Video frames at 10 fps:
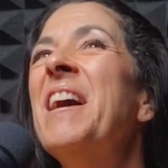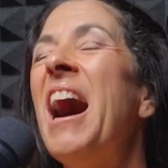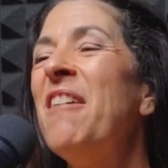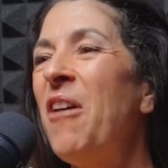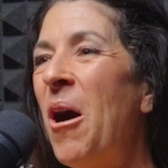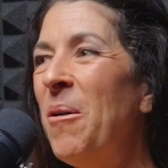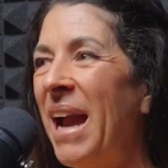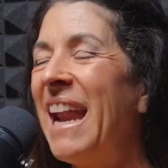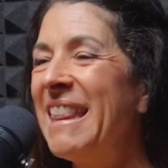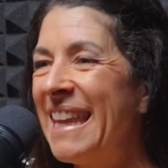
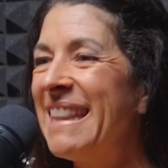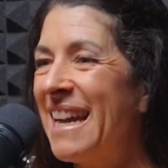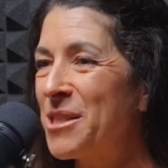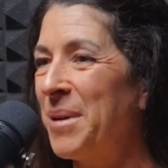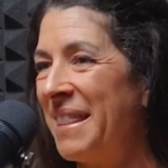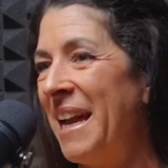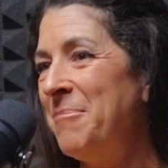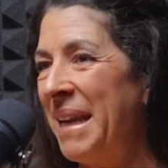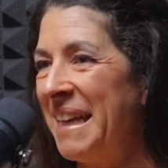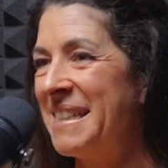I think that's what led
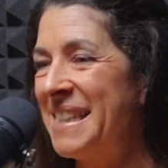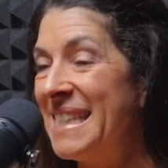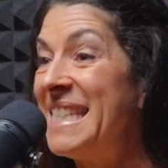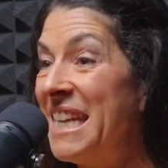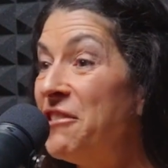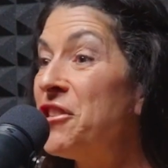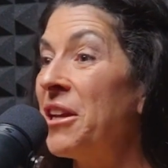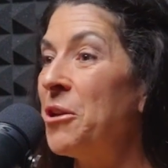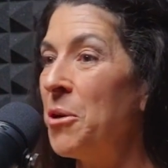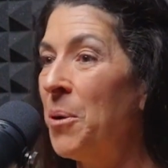me into
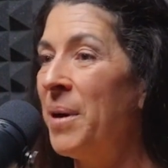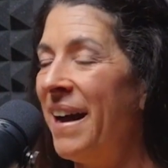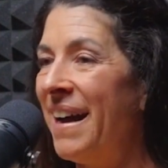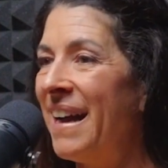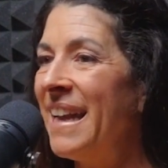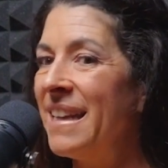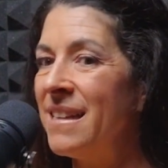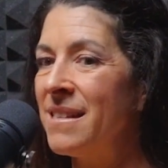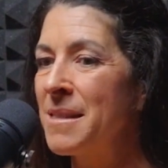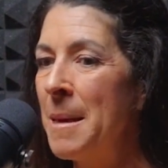teaching yoga,
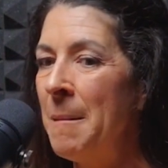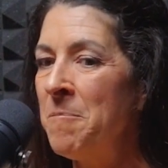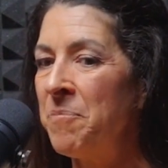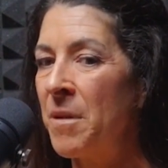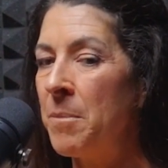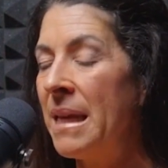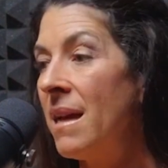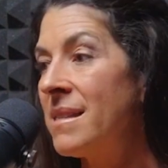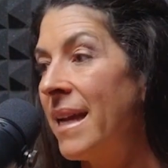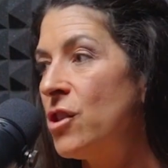is
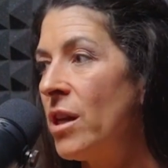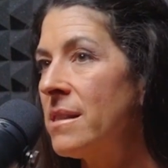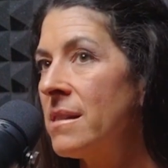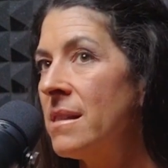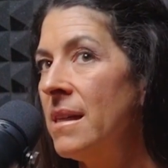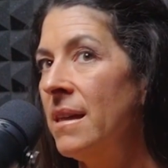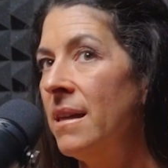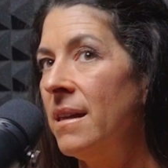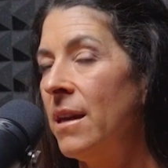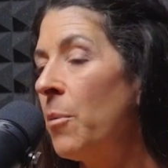because I just,
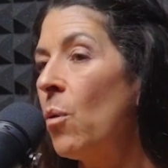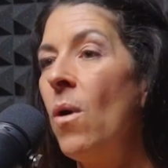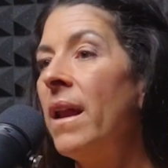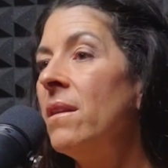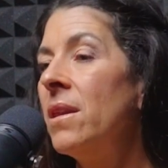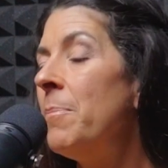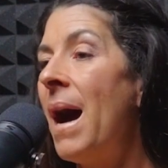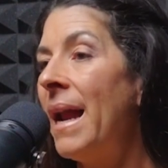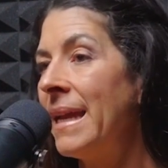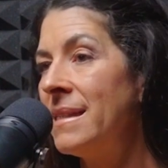number one, the
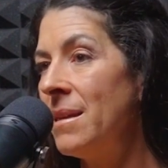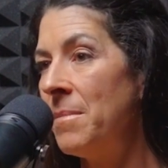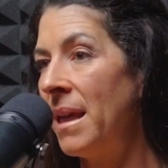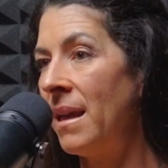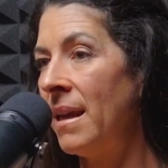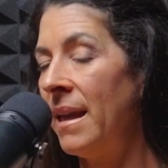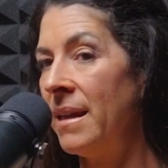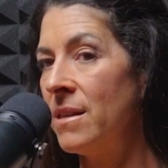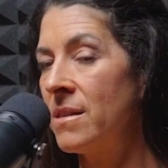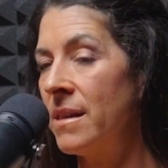body to me
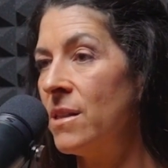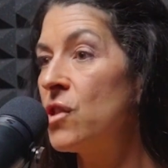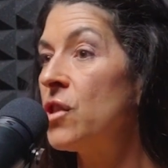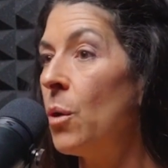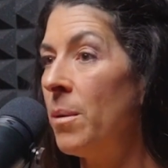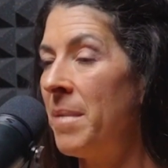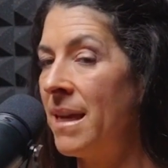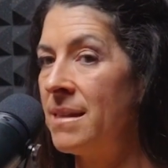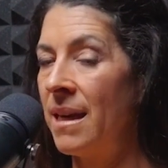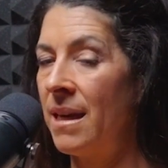is so
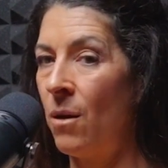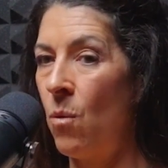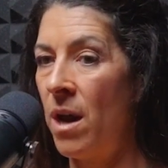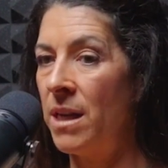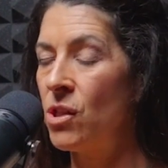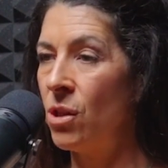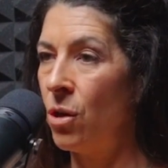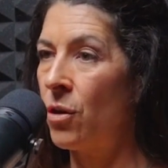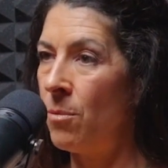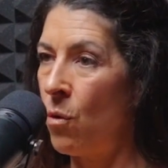amazing, and I wanted to
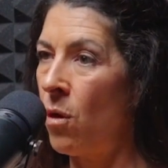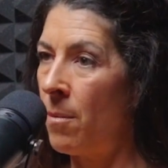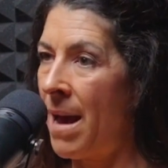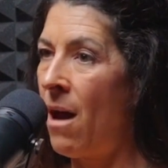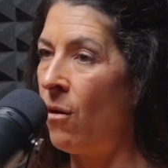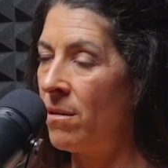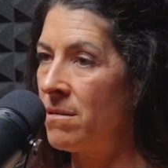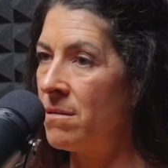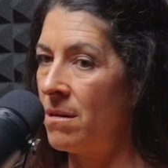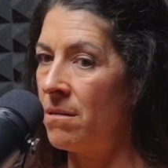learn more about
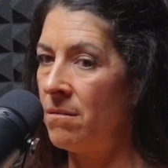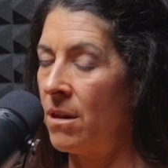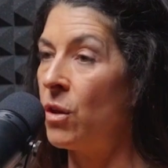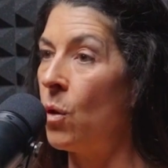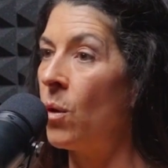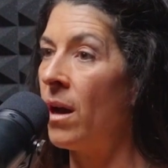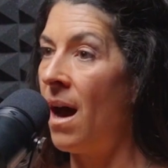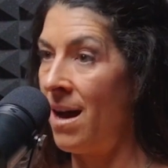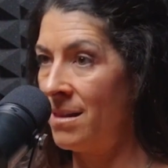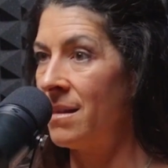the yoga
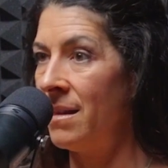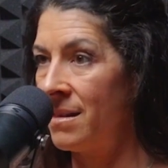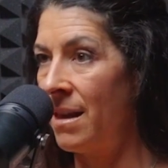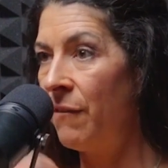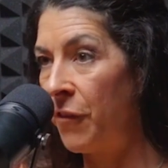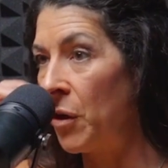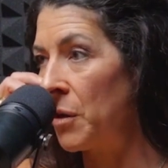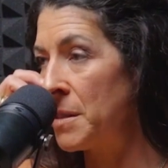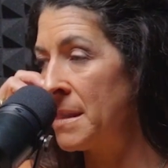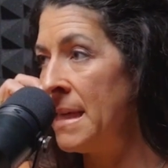asanas at
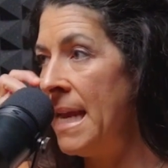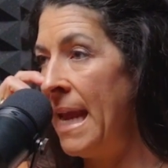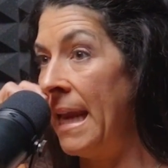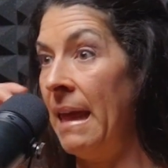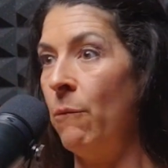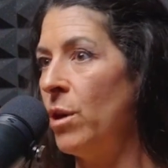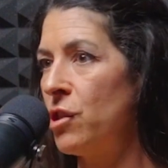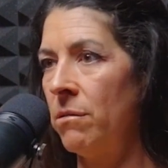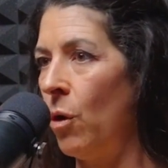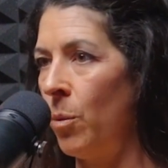first, and which
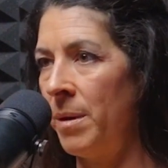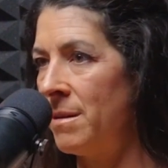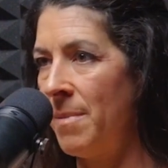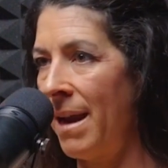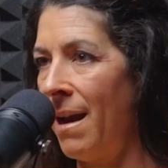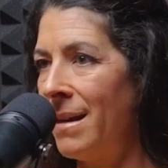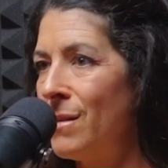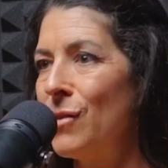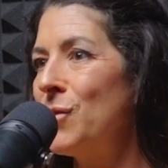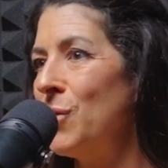opened my eyes
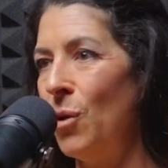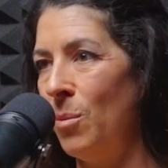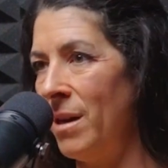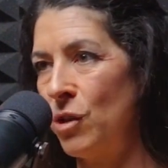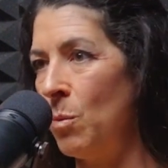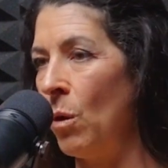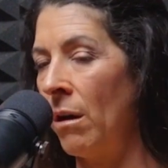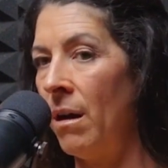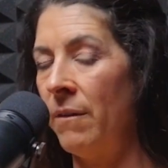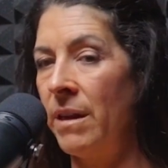to so much more,
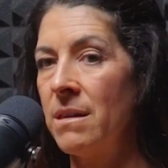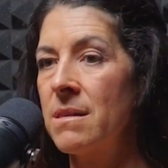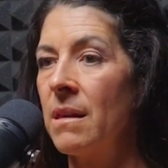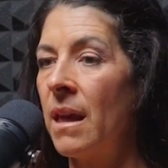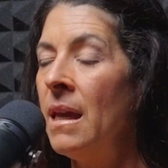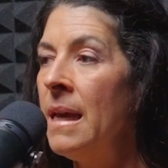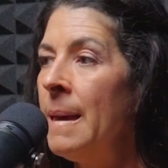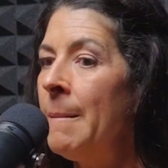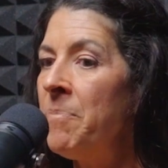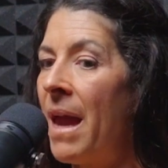obviously.
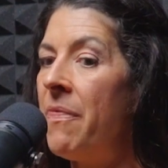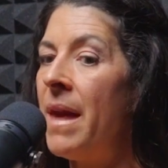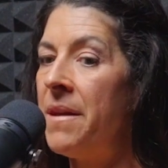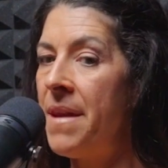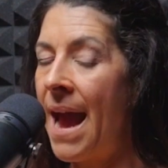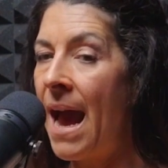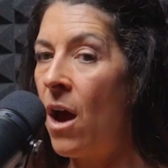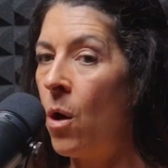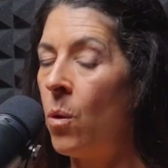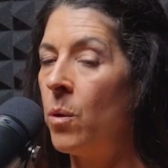And then
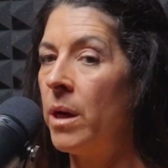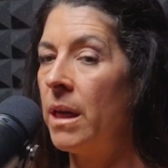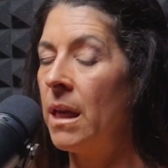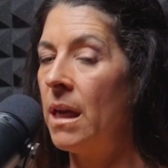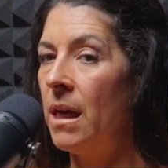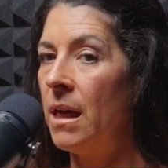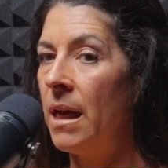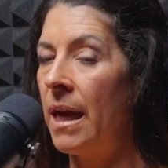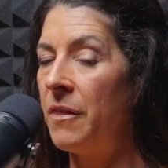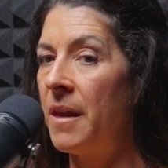now,
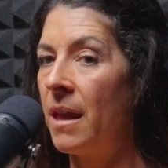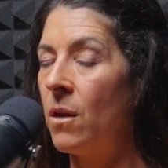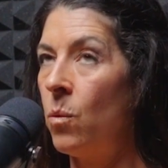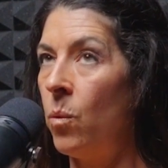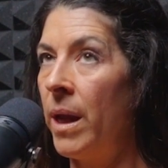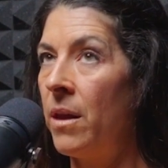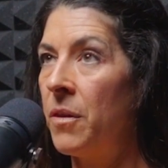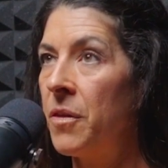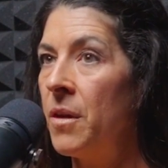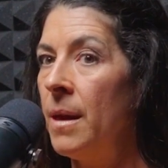I think
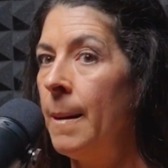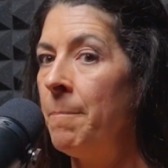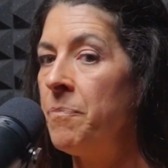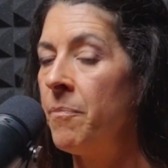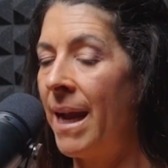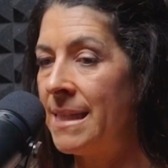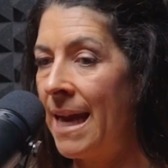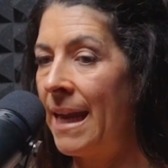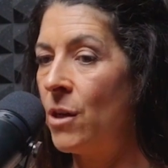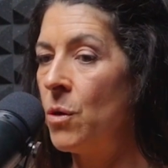with my
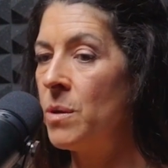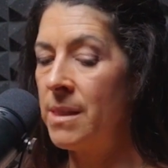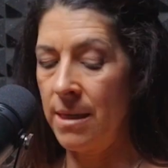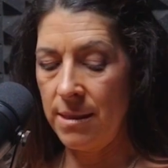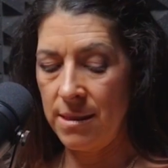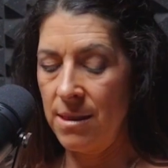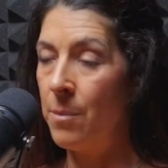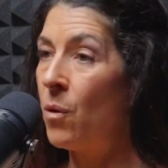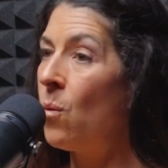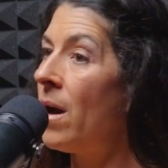diagnosis,
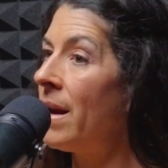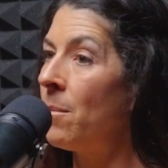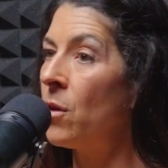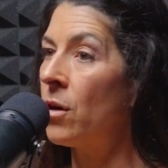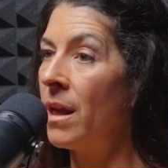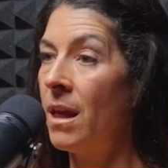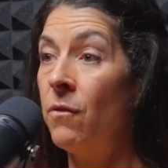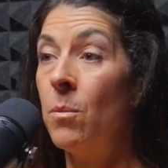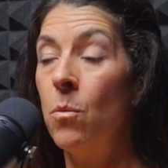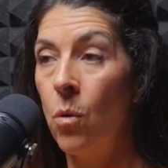number one, I'm learning
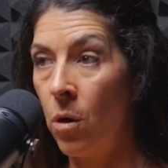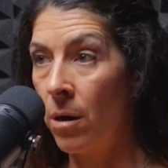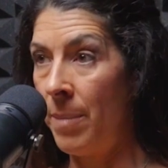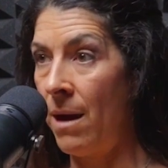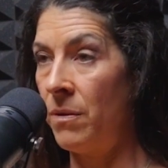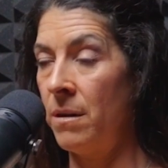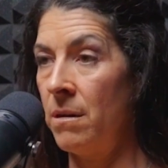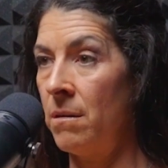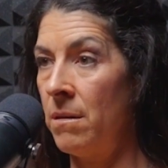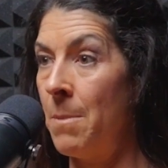even more about
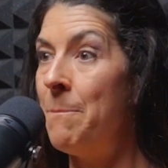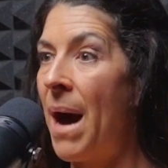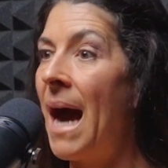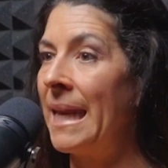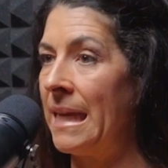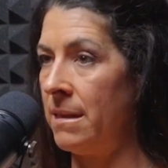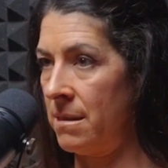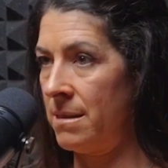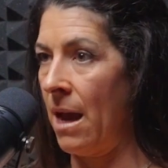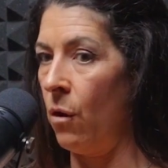the body
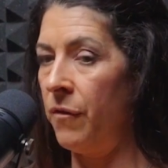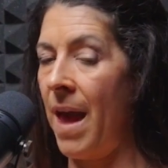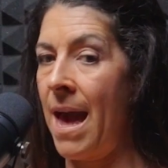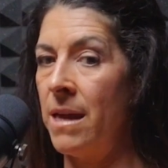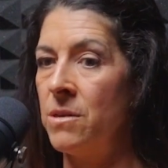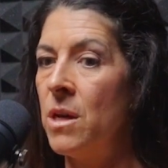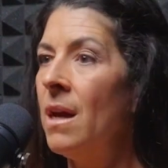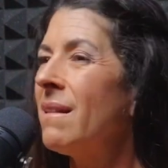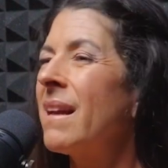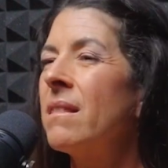itself, and
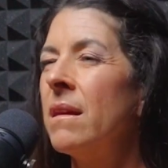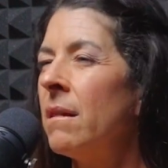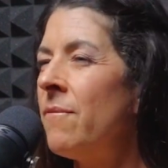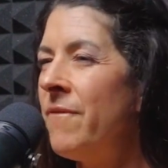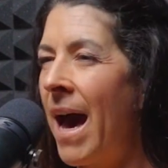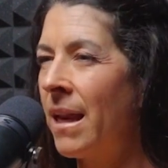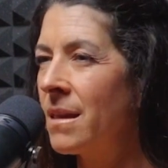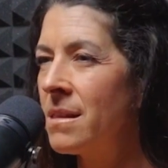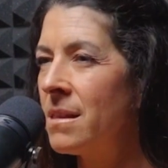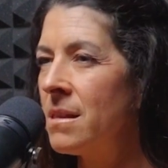like the lymphatic
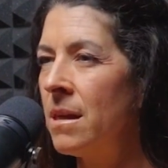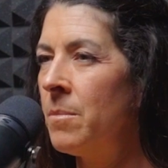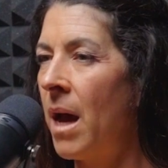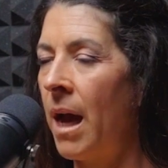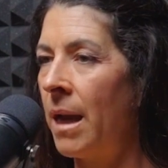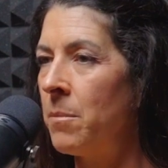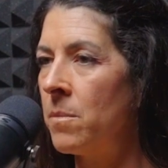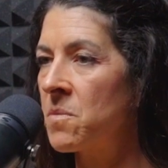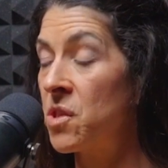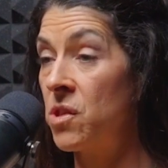system. I'm
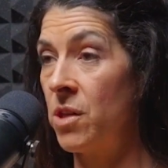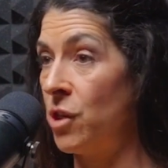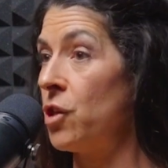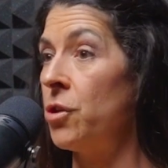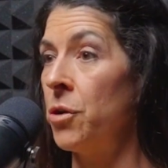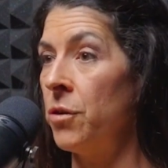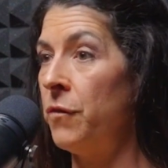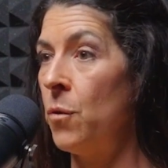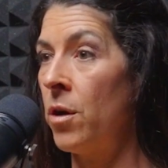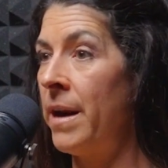such a nerd
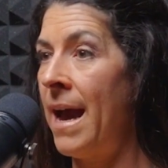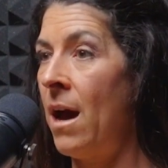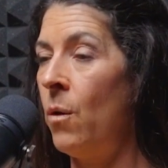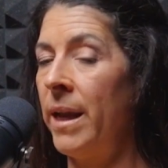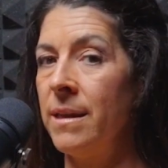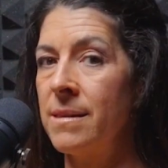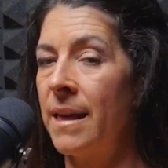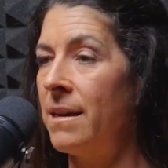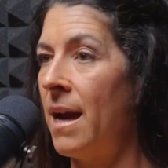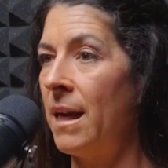for now. It's
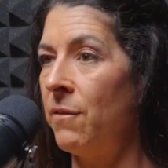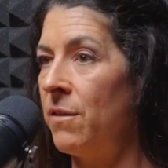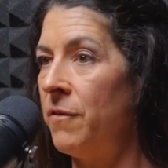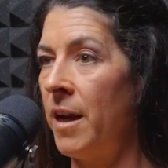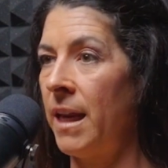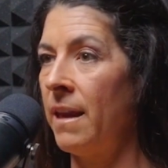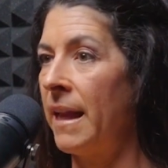like not even funny.